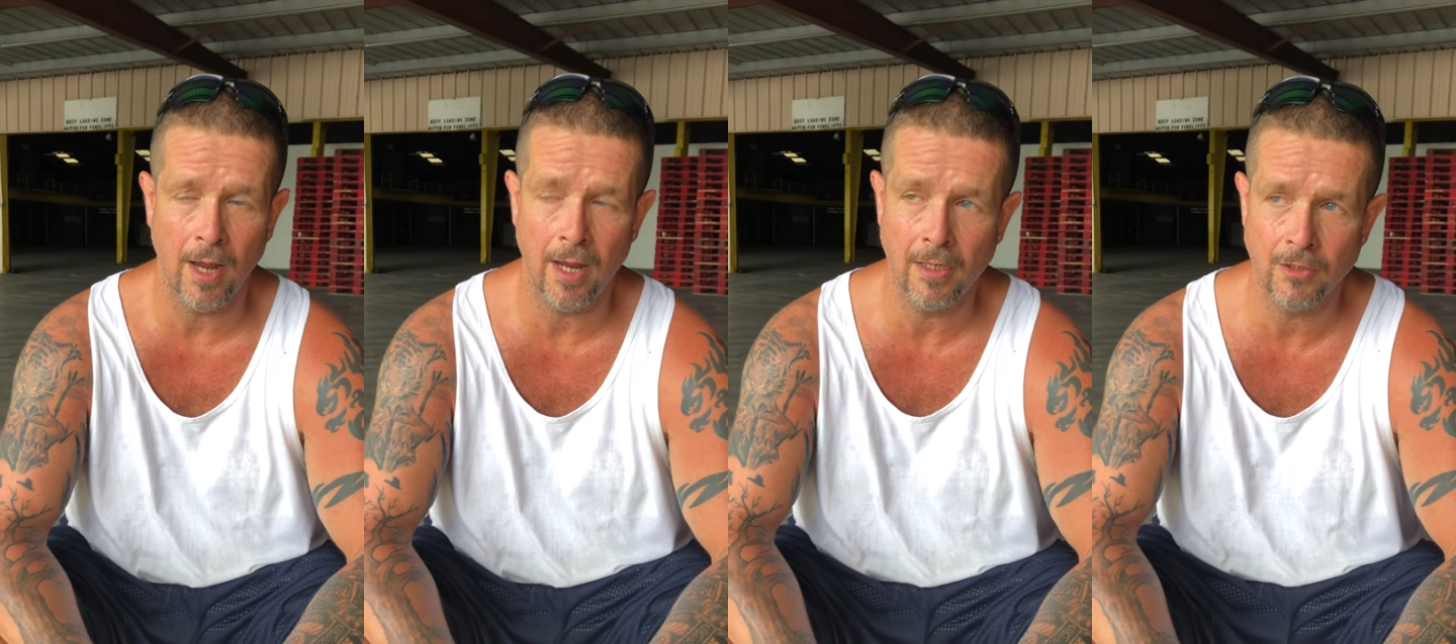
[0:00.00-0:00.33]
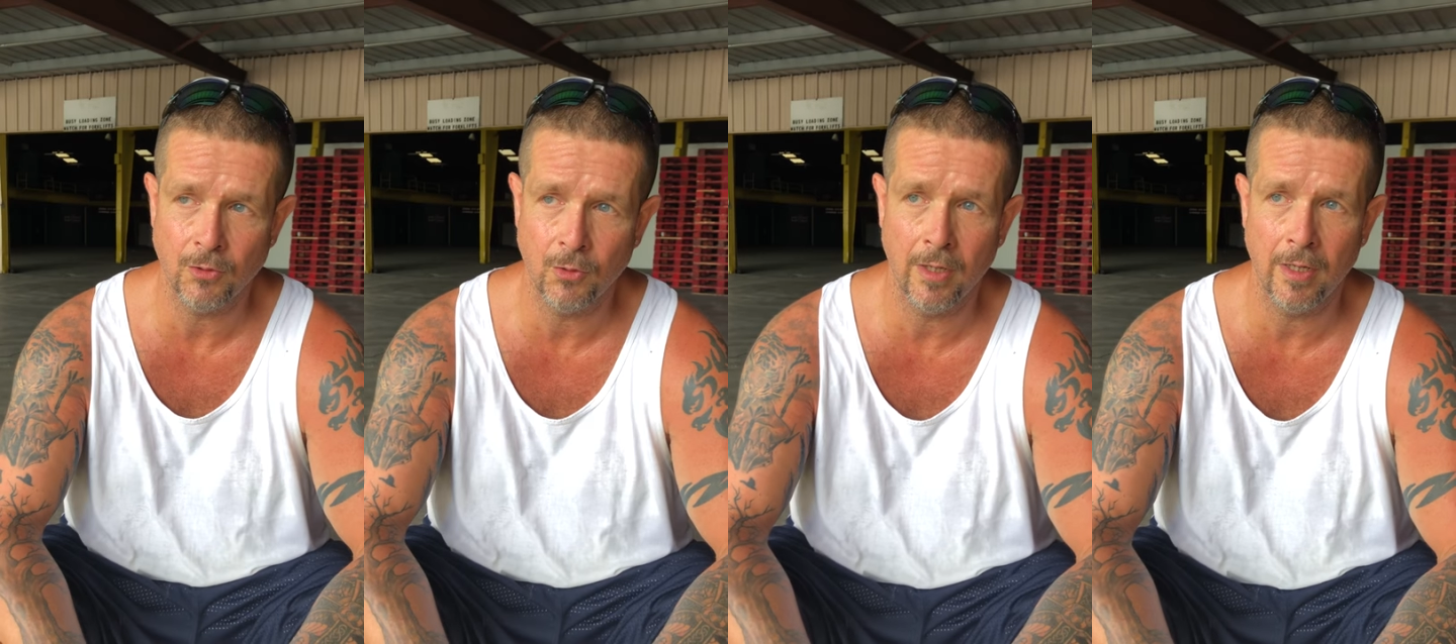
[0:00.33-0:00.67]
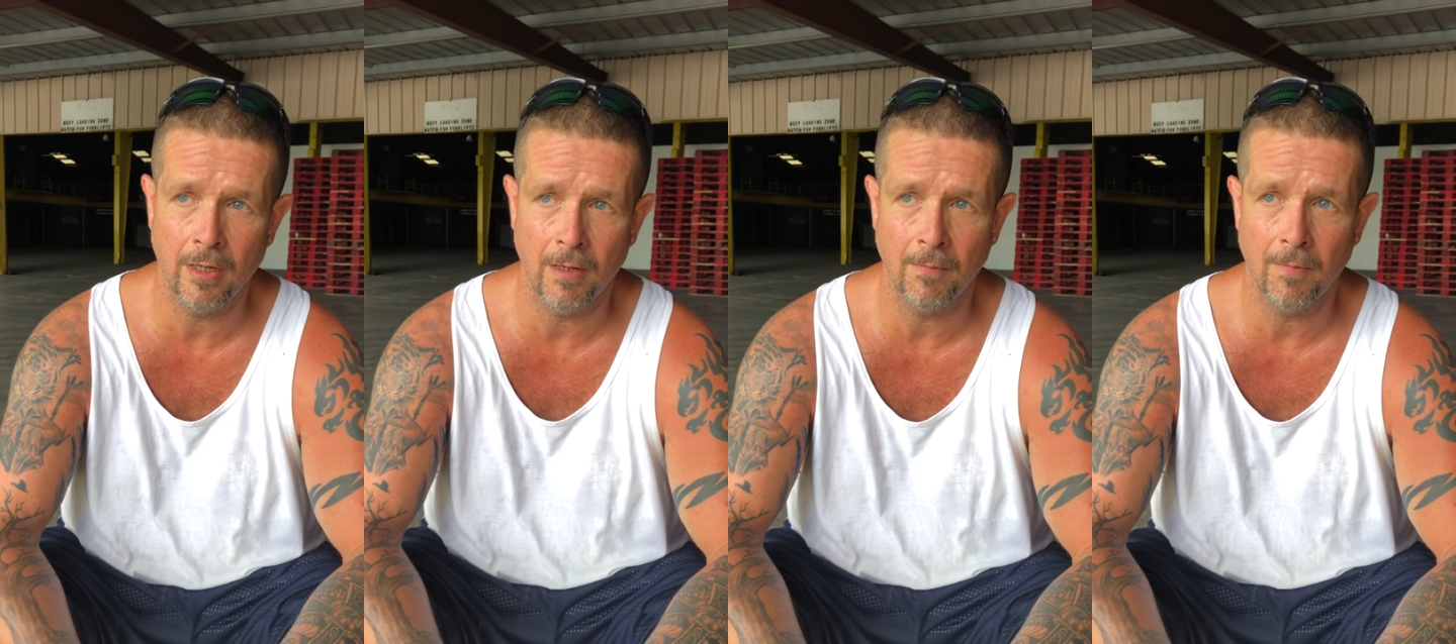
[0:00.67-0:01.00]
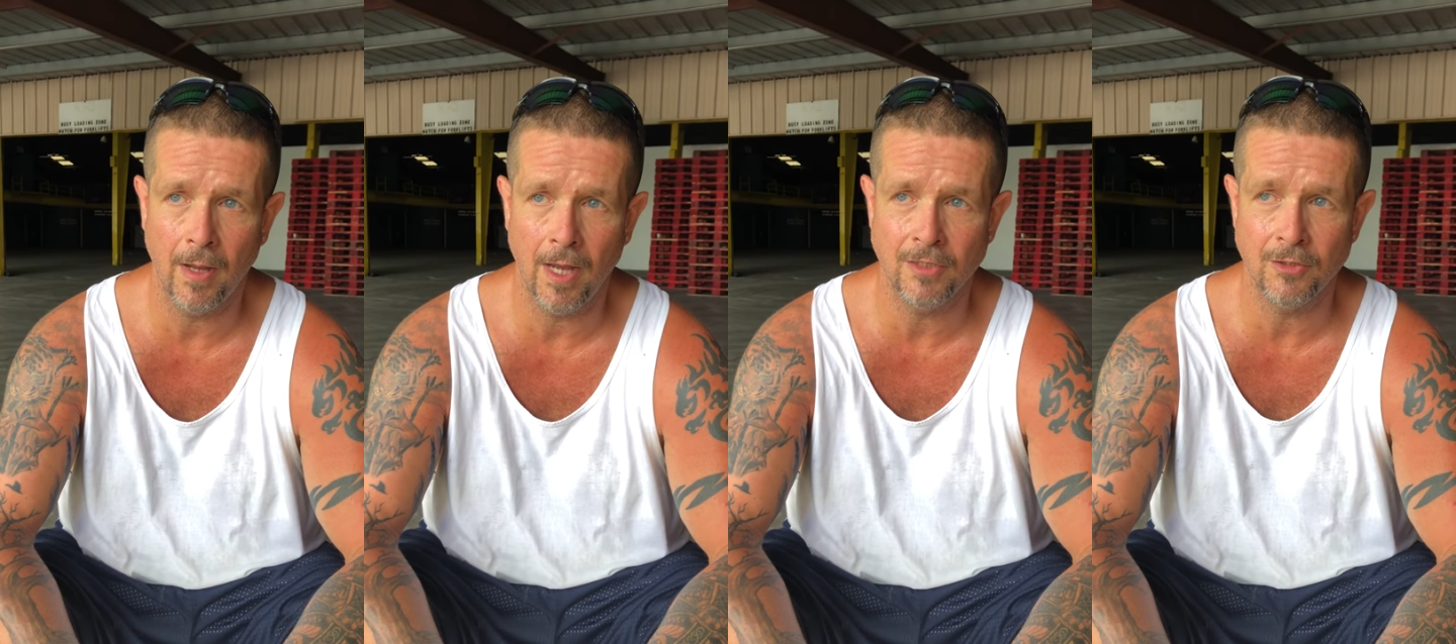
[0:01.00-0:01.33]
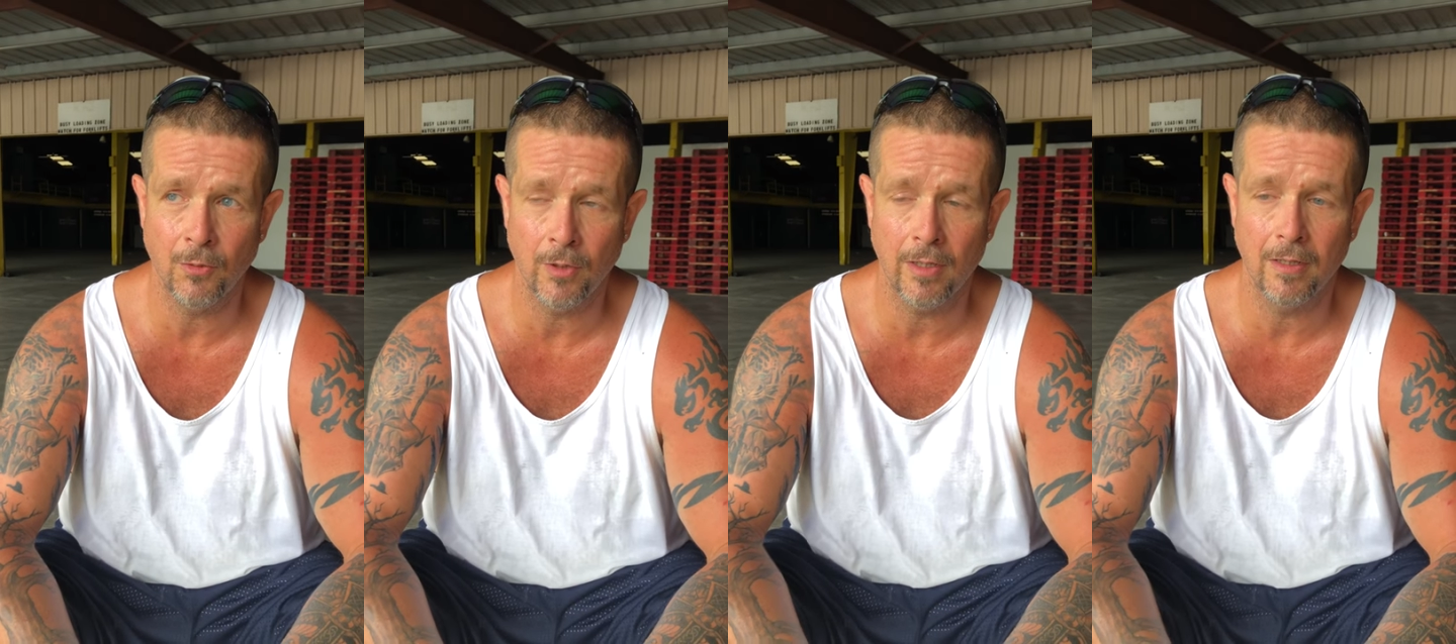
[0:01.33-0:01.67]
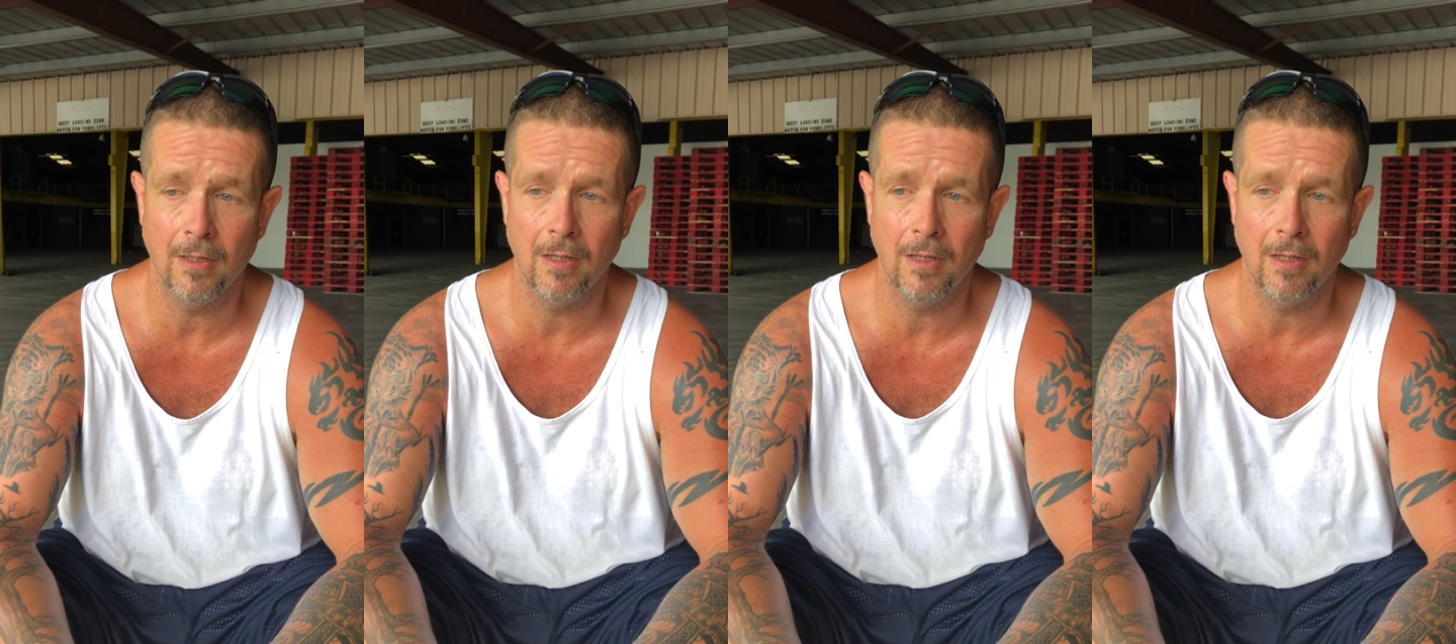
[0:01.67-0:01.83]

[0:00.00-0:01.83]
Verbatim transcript: I enjoy um, I enjoy